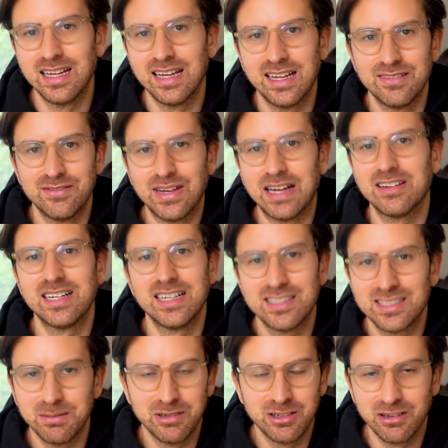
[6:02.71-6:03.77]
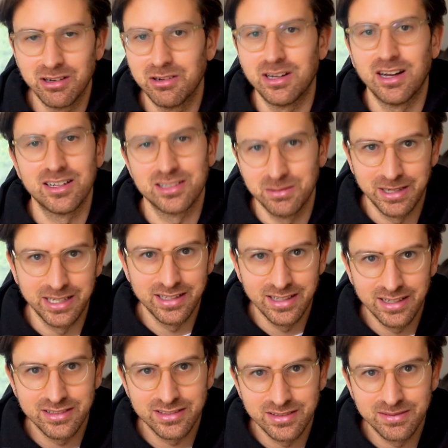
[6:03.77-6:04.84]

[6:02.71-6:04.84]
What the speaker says: and validate some of your own awesome ideas.